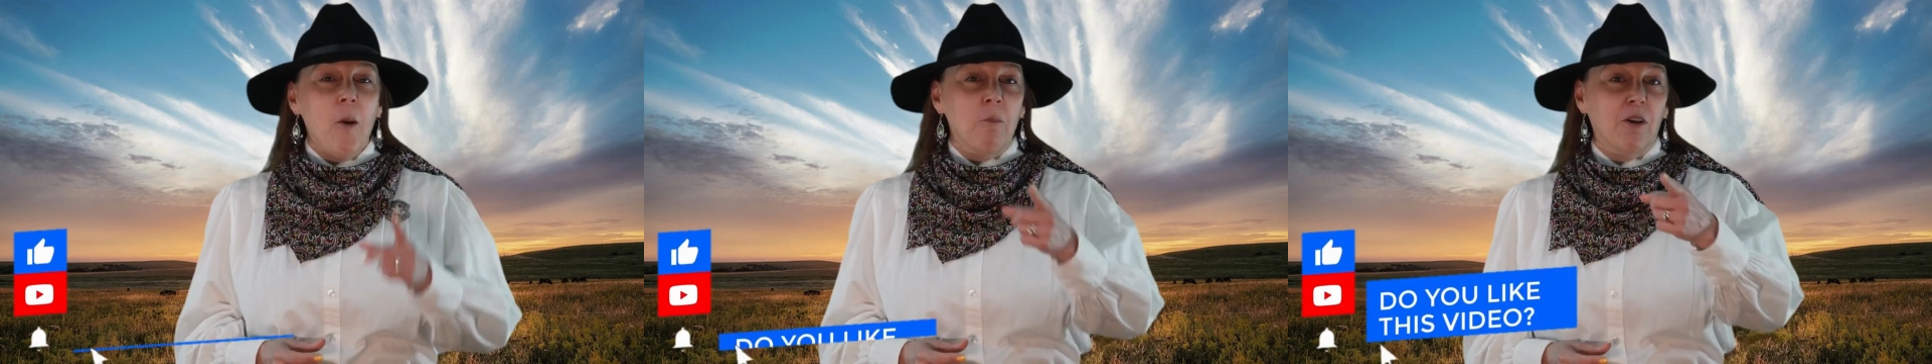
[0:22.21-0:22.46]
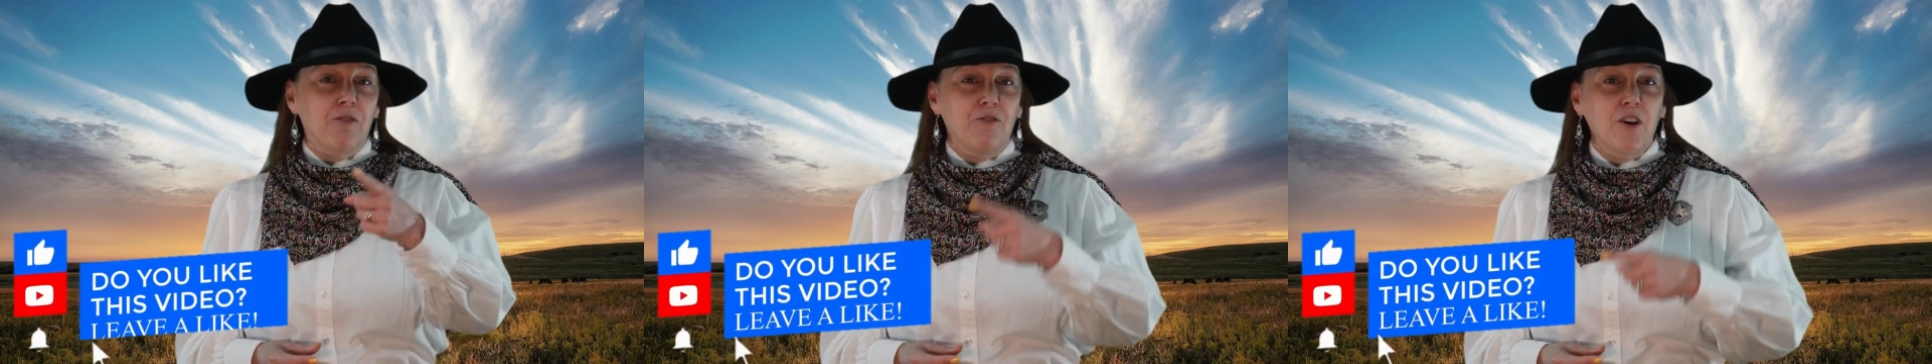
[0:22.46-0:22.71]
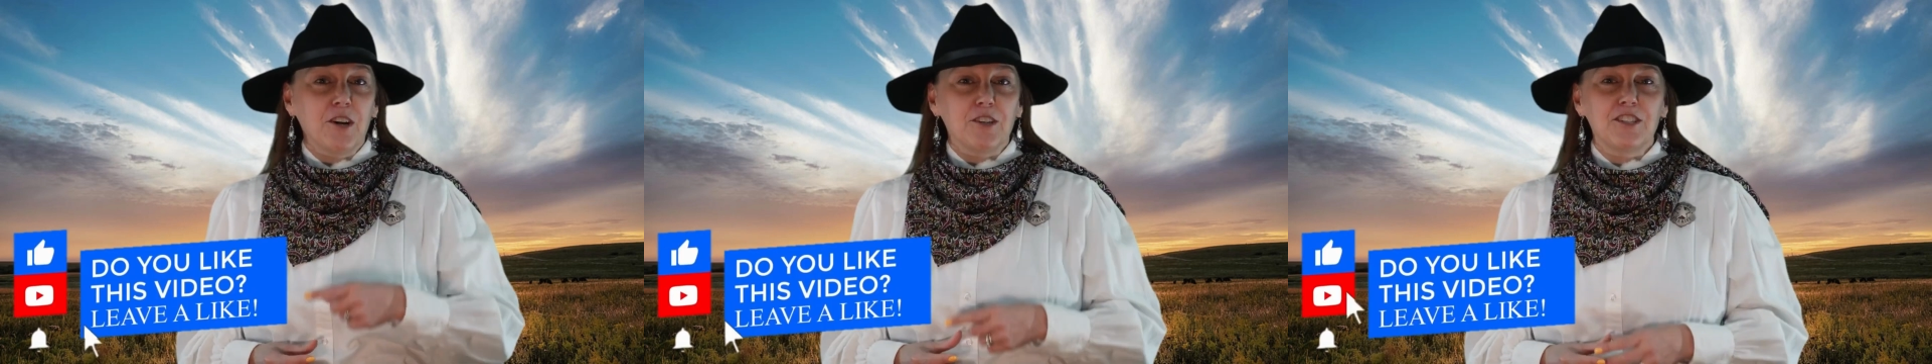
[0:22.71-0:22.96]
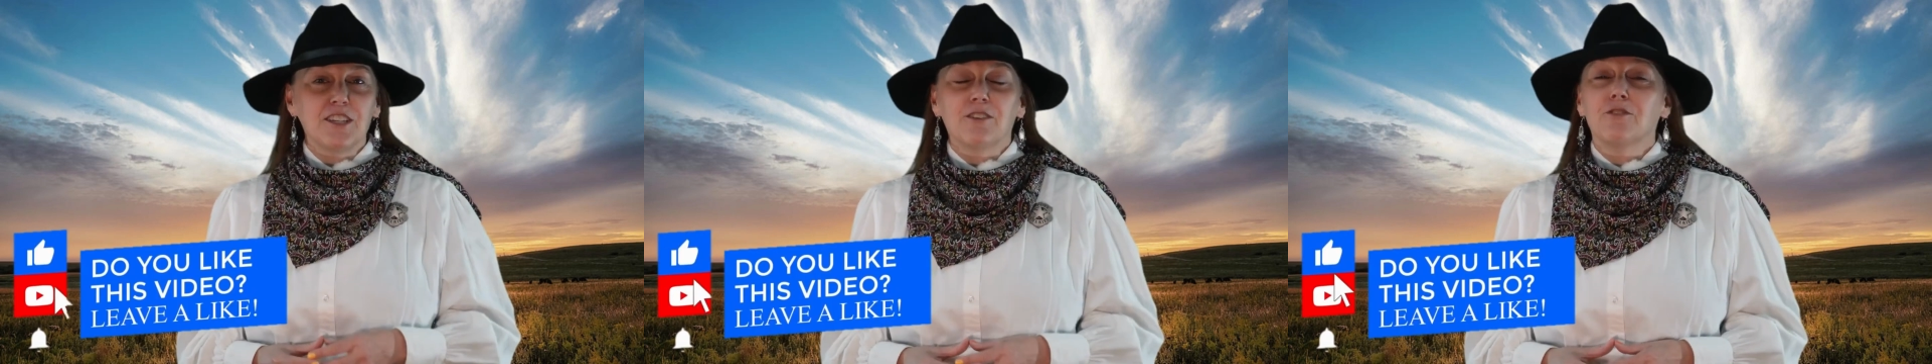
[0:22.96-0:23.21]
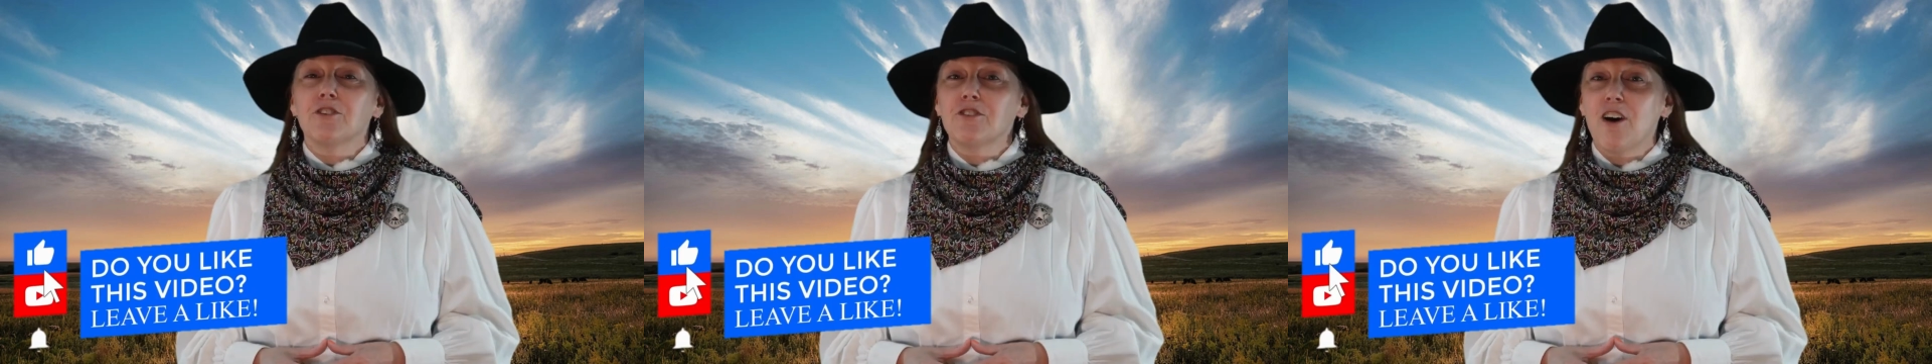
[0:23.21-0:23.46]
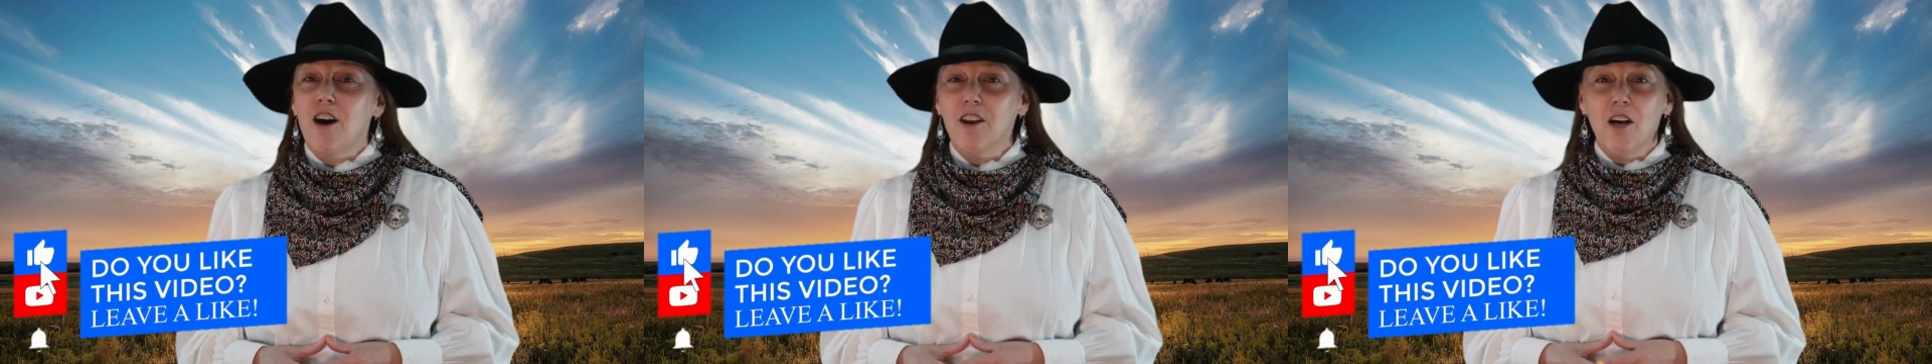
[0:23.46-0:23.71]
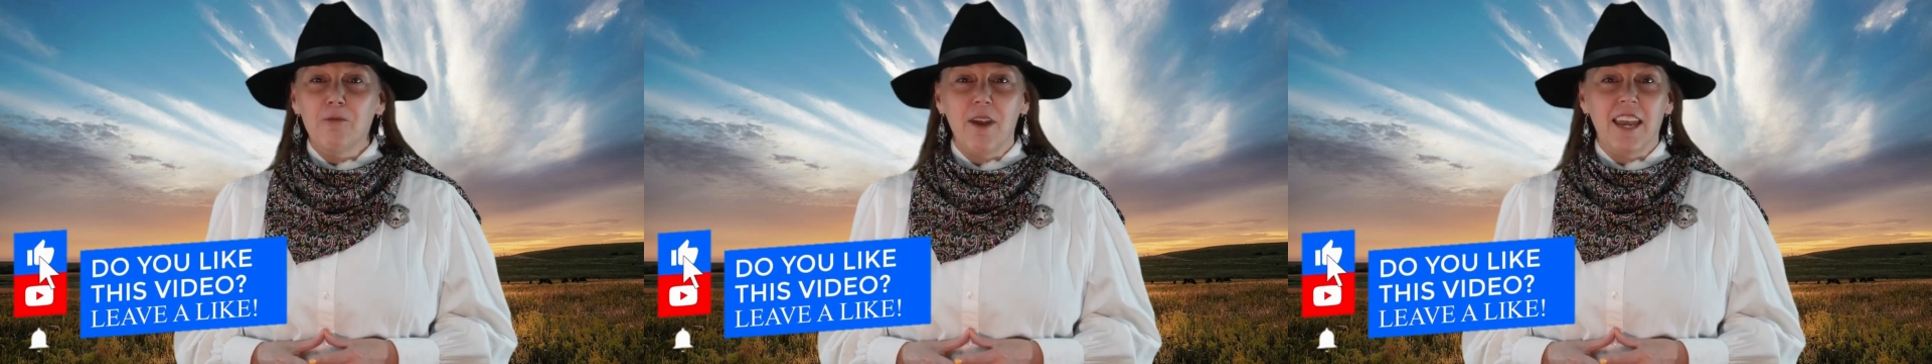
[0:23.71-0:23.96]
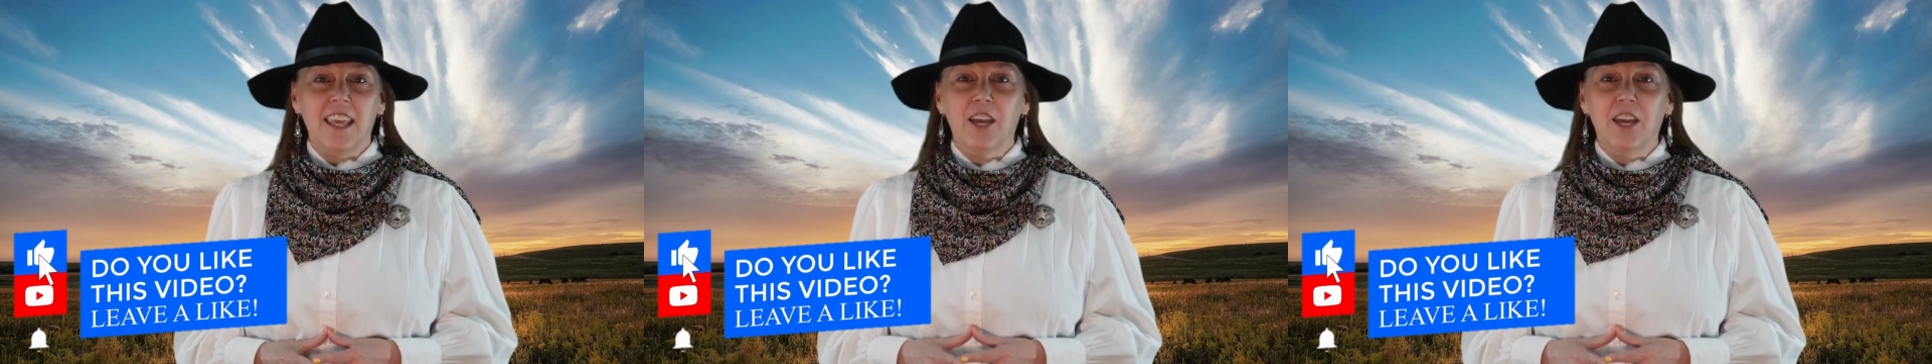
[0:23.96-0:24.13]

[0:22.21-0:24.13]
But first, if you're not already,